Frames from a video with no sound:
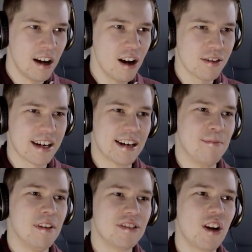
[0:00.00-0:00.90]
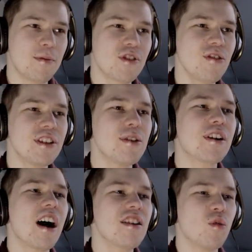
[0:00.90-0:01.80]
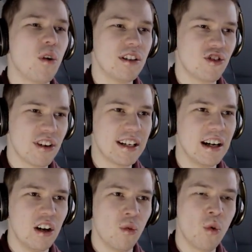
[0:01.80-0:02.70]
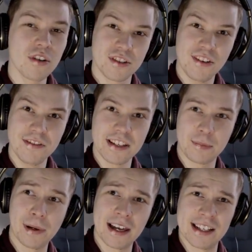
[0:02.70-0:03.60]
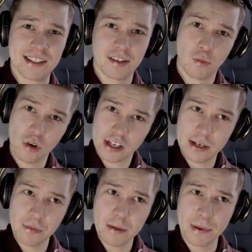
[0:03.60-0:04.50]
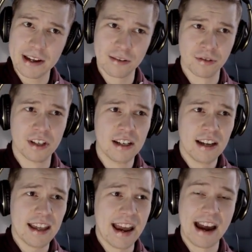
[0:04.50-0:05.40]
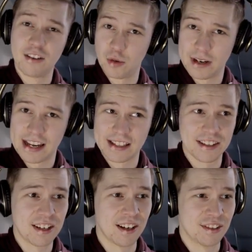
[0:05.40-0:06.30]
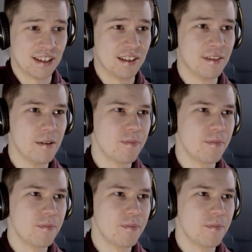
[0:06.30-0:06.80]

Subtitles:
Okay, so I'm sure you guys are wondering, what's on this planet? What can we build? And how do we get started?